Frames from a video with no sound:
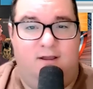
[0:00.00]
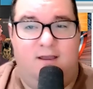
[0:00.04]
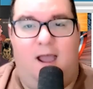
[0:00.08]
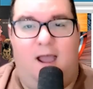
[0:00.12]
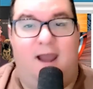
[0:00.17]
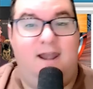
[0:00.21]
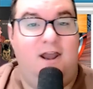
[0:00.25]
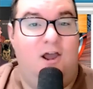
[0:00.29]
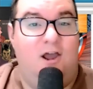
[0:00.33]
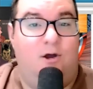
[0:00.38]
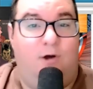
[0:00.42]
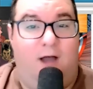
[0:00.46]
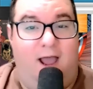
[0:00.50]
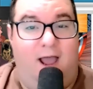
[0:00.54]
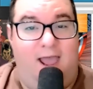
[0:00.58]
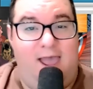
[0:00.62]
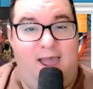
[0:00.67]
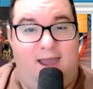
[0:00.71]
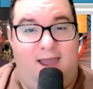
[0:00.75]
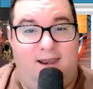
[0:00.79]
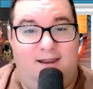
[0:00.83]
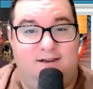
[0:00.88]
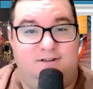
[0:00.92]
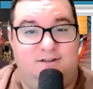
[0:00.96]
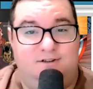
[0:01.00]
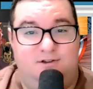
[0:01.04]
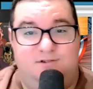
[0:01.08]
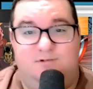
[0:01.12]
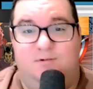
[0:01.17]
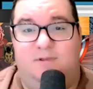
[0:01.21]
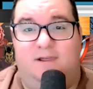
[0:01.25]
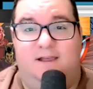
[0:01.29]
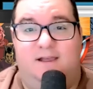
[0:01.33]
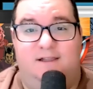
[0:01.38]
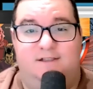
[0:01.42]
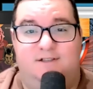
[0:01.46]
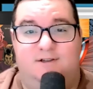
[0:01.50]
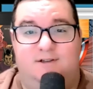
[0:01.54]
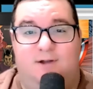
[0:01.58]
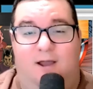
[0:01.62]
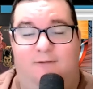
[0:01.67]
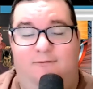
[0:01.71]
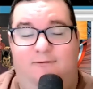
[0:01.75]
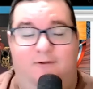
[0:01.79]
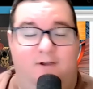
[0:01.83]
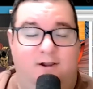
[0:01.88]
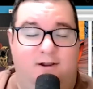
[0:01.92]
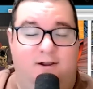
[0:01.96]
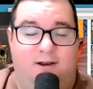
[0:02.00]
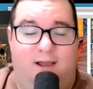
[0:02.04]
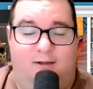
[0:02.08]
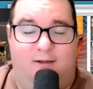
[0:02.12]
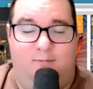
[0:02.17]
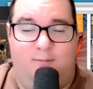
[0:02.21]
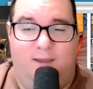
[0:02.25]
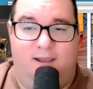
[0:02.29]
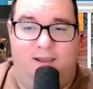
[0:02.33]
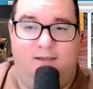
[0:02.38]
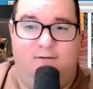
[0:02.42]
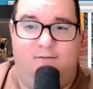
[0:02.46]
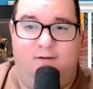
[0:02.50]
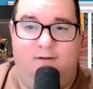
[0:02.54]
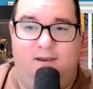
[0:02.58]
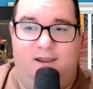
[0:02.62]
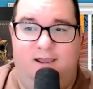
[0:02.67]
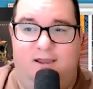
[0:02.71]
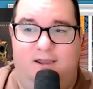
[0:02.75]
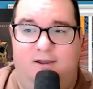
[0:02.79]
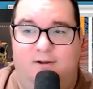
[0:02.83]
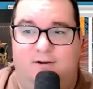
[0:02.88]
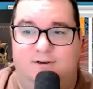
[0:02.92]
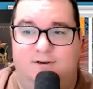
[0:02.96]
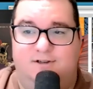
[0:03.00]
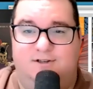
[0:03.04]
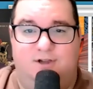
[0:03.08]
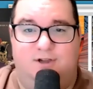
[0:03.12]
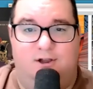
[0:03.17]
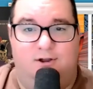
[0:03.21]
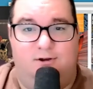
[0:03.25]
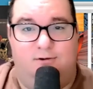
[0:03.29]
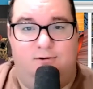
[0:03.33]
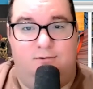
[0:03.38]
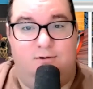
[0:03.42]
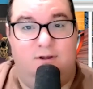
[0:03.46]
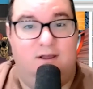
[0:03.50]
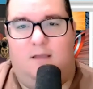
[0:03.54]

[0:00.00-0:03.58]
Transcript: I know I had issues with it, so I figured I'd make a video to show